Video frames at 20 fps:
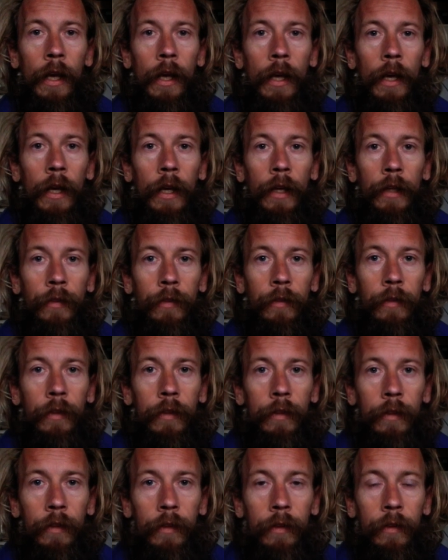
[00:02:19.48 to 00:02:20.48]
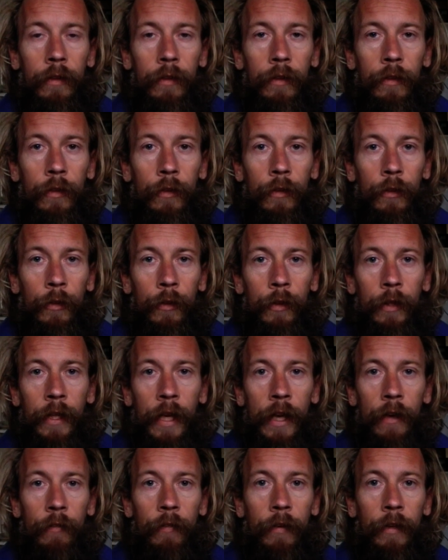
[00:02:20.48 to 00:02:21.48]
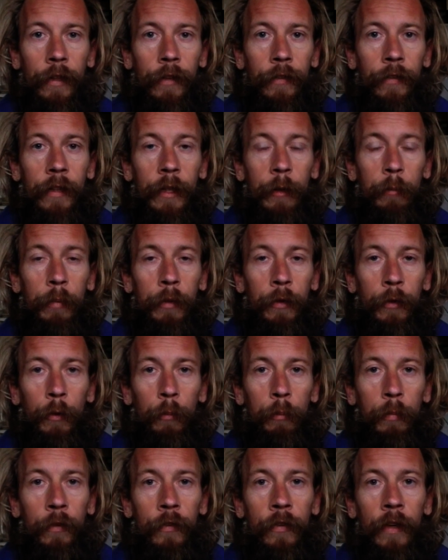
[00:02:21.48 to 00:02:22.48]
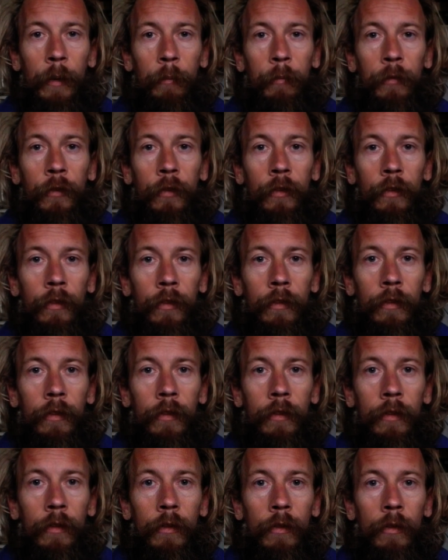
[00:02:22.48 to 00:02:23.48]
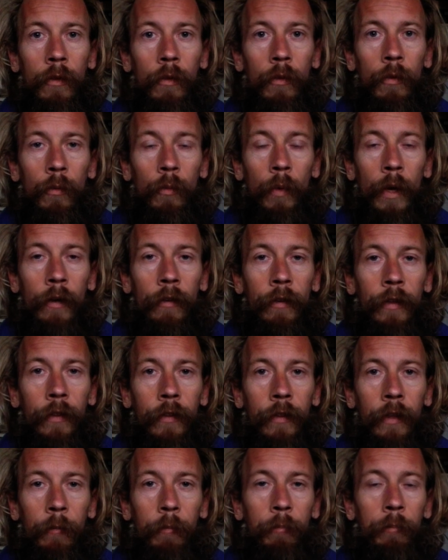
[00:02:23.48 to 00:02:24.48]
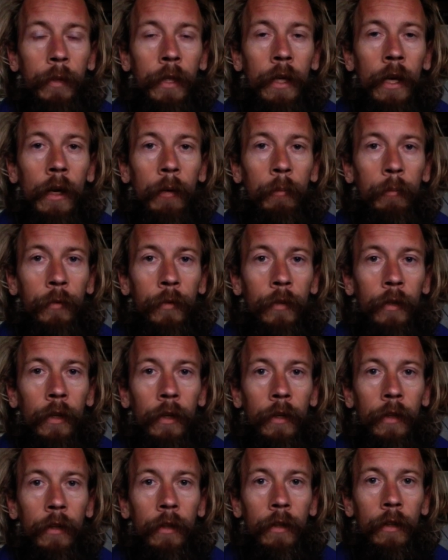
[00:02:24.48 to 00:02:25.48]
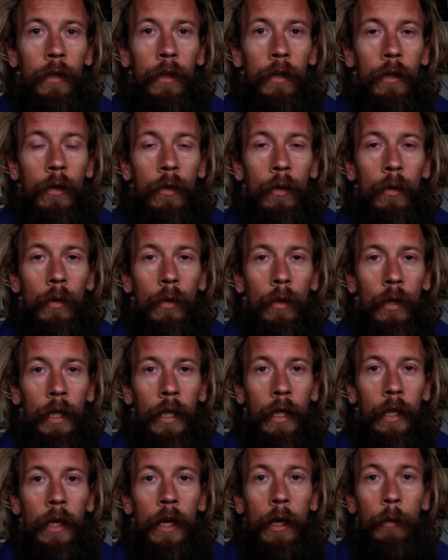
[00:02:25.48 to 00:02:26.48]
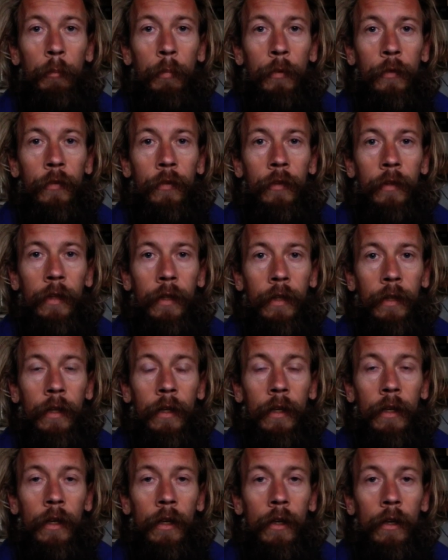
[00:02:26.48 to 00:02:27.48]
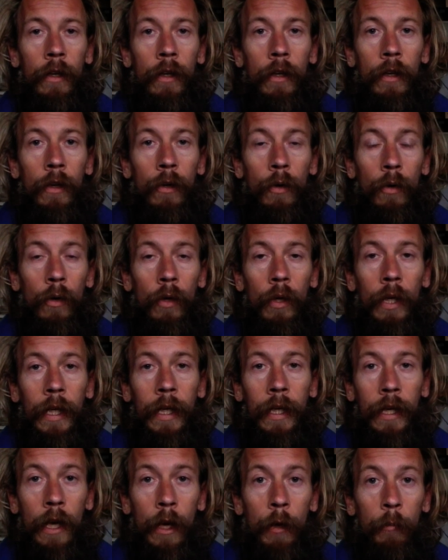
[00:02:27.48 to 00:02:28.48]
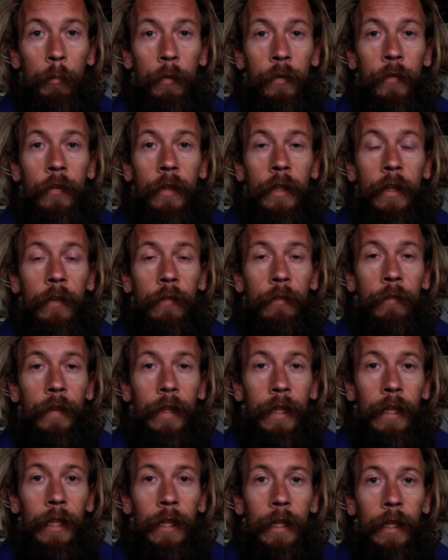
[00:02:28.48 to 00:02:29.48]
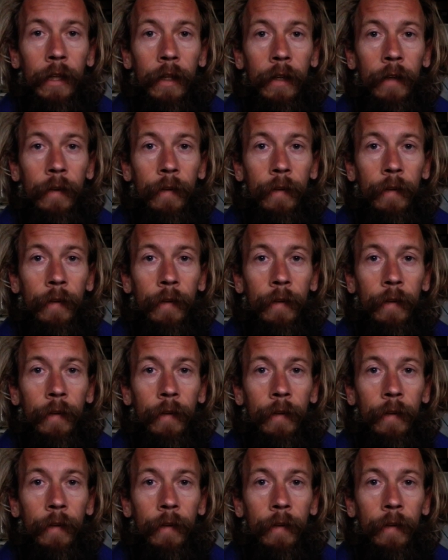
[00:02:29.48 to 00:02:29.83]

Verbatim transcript: And you can get very deep in your perception where it becomes an all-encompassing all-encompassing feeling